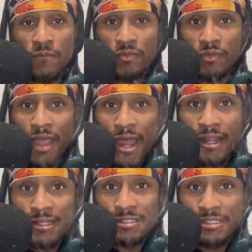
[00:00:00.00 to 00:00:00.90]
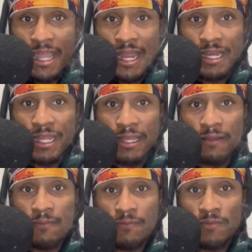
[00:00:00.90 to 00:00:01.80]
not
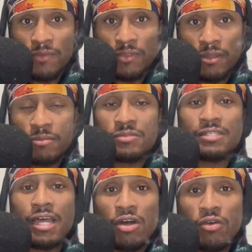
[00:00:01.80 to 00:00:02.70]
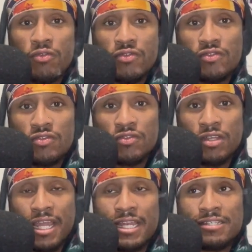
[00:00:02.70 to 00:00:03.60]
understanding themselves,
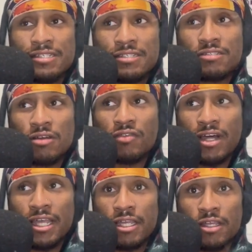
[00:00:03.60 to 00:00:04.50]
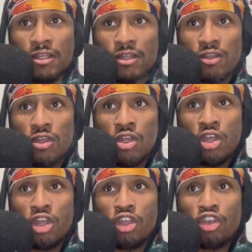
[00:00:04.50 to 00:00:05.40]
in the sense of like,
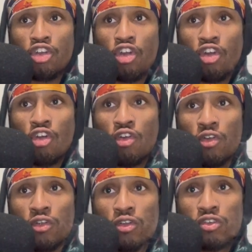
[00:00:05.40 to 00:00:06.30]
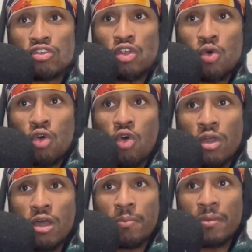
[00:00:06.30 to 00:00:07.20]
you're so
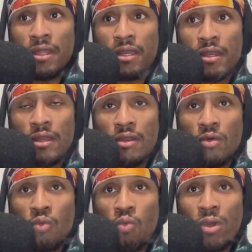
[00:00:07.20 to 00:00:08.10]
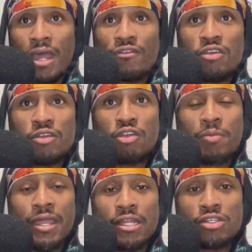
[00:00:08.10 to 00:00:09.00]
caught up in whatever you're
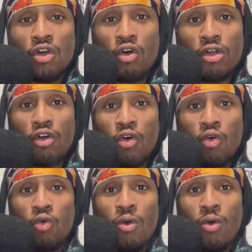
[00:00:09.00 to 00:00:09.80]
being taught or